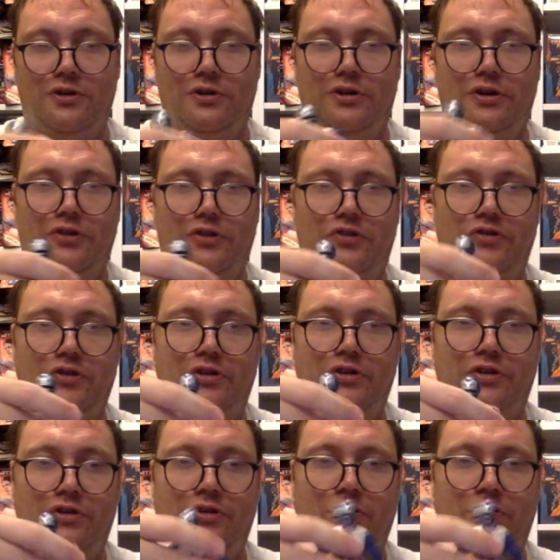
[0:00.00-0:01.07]
It's
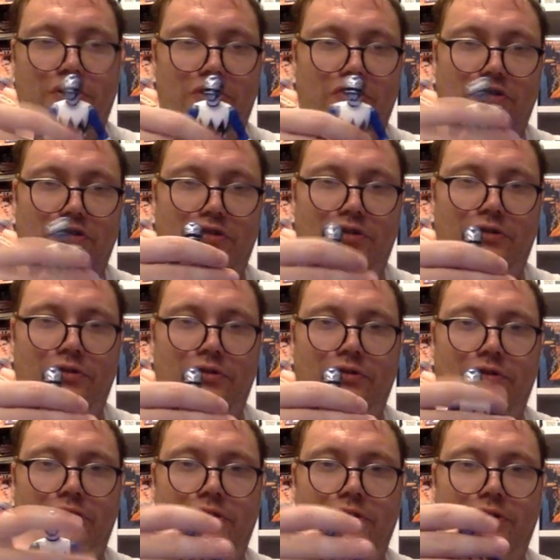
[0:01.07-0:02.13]
nice and
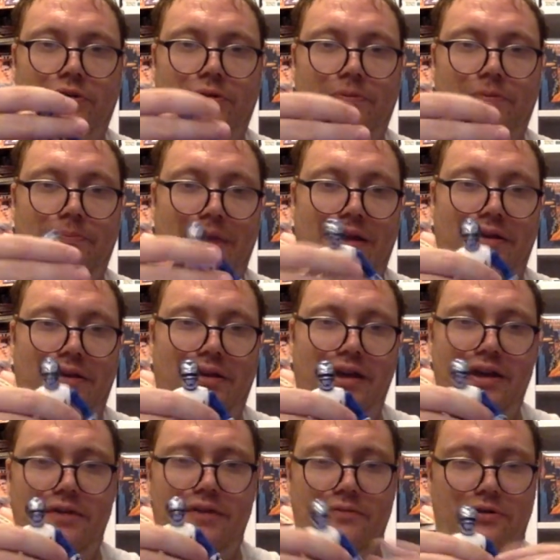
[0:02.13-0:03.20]

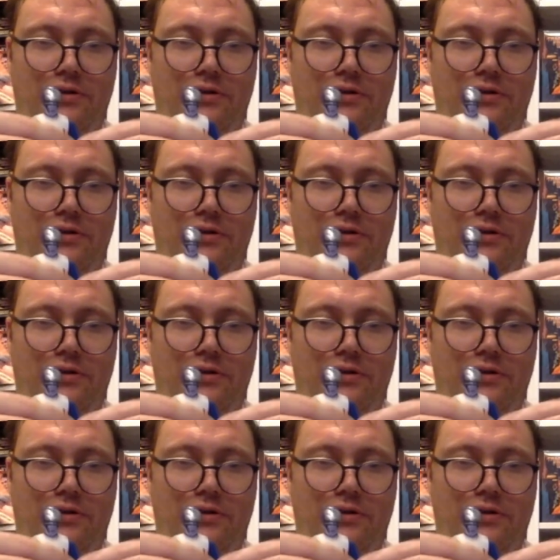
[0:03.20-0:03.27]
bendy.